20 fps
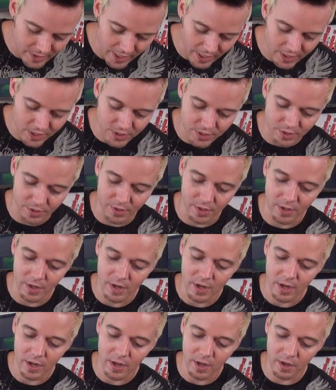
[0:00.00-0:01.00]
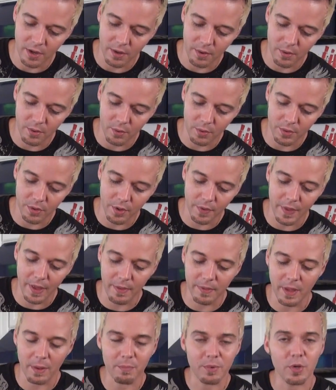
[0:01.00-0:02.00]
texture with all
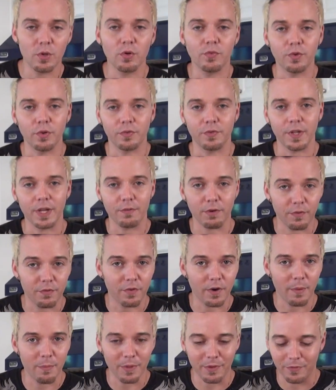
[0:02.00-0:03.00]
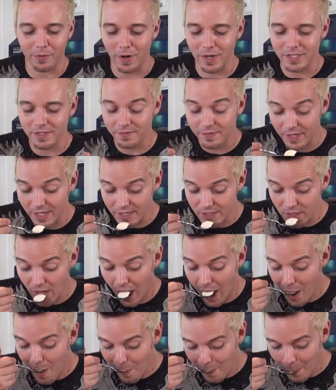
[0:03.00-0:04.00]
that beautiful flavor from the Frosted Flakes.
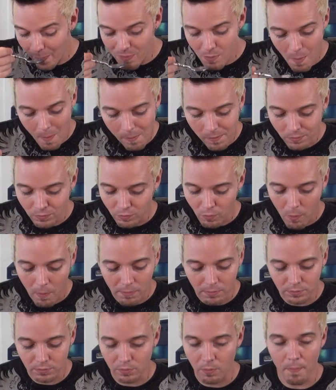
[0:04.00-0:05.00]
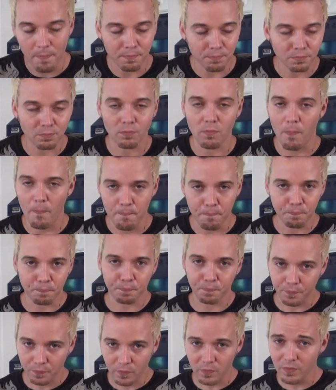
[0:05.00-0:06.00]

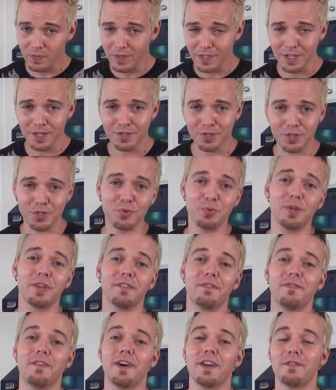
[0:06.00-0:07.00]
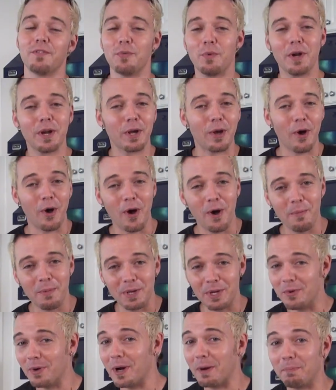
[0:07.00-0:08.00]
This is really fun. If you want to go home
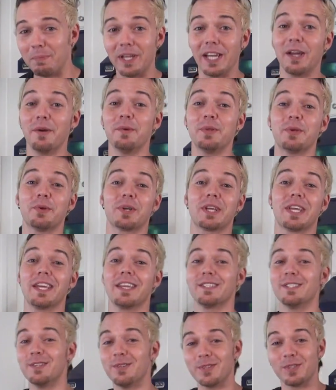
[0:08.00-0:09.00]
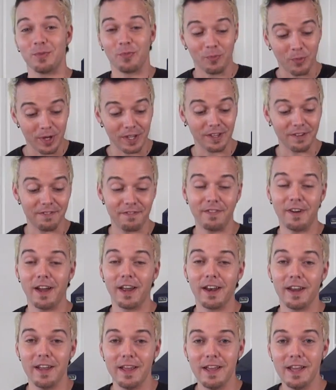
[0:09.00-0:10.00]
and you want to play with your kids and do some really
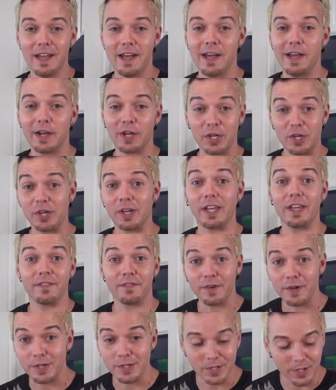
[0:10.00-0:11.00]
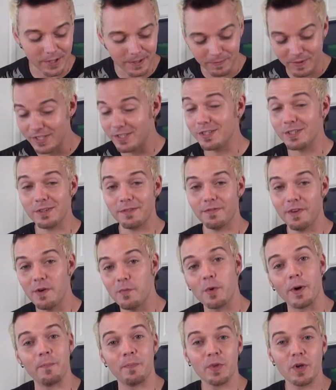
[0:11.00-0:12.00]
fun cooking for dessert, this is a
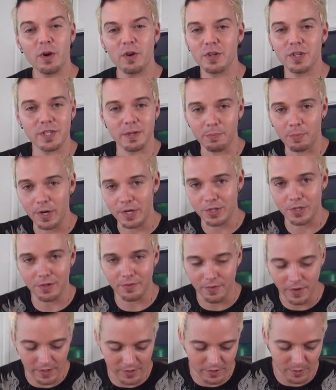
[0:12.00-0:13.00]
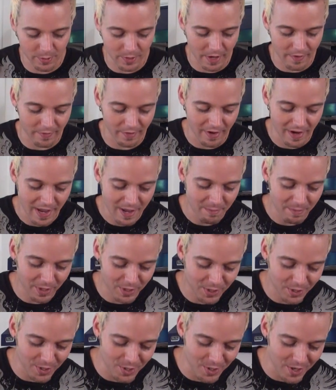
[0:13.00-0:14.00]
fun one. Or just impress your friends or whatever. Make
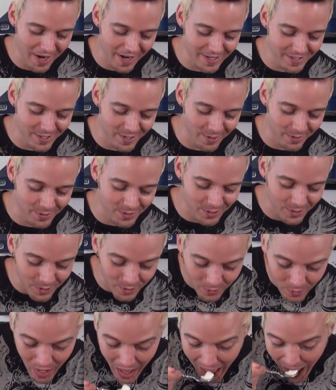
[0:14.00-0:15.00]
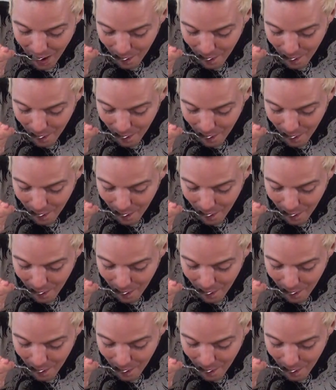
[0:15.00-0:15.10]
sure you guys go to